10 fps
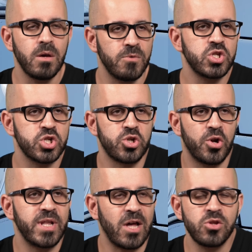which
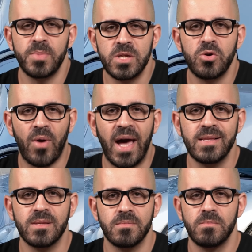turned out to be the
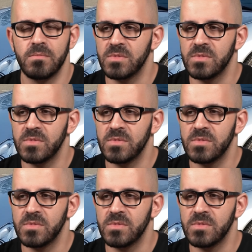right